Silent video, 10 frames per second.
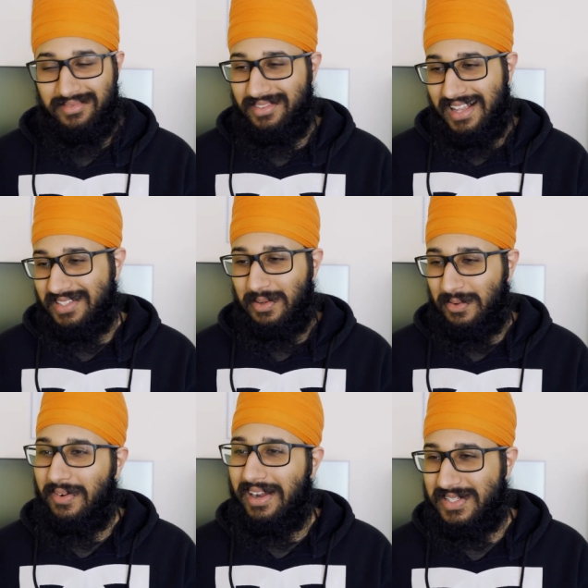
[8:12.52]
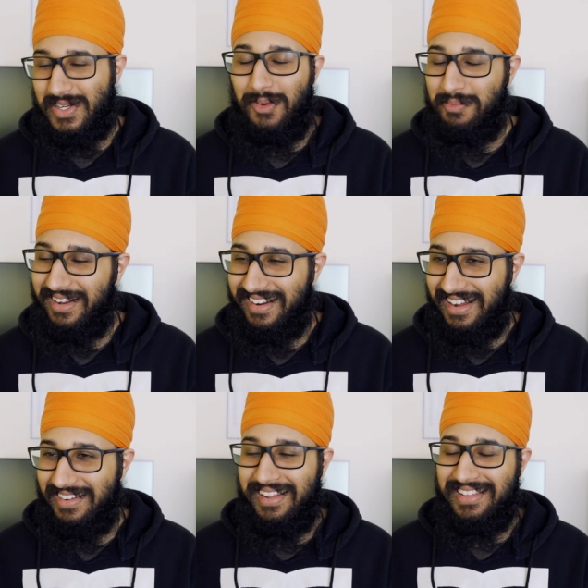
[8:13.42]
That's not a fine show, but
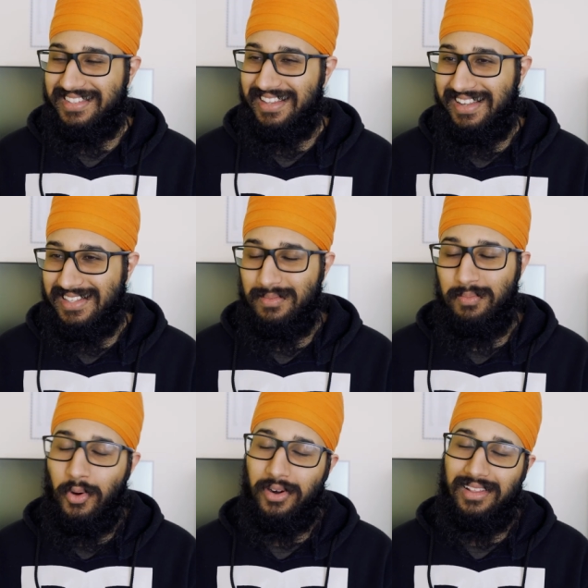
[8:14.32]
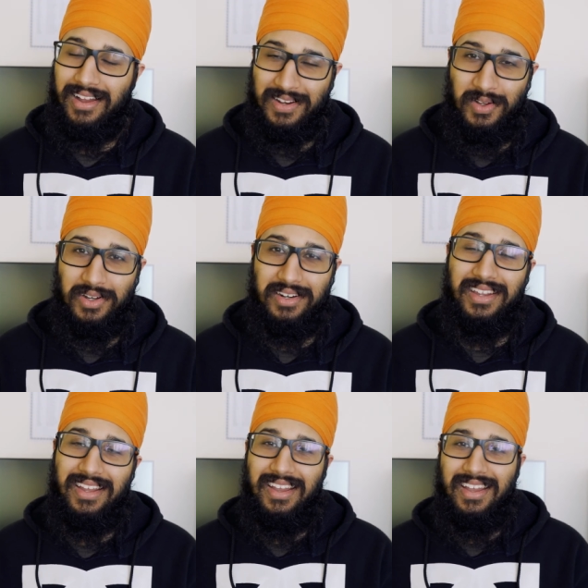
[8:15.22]
it's borderline good.
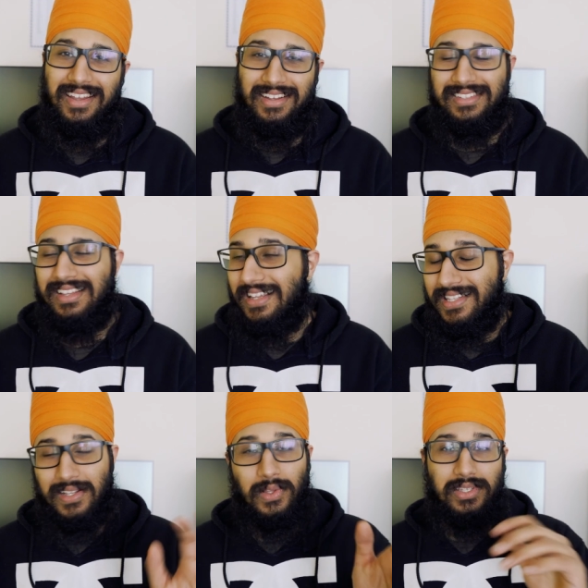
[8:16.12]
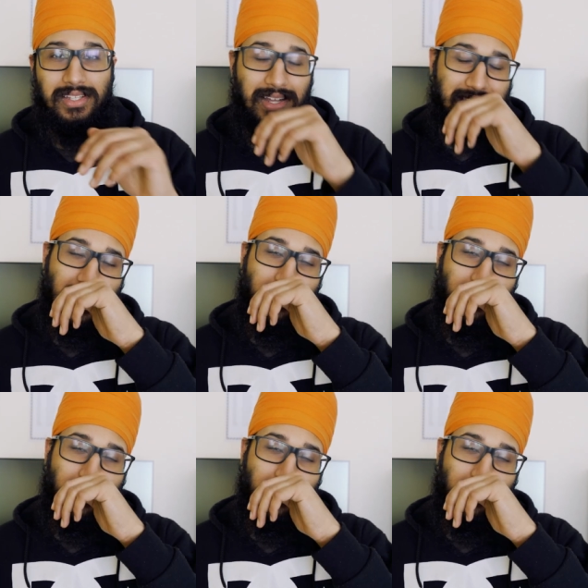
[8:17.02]
Because at least it looks nice and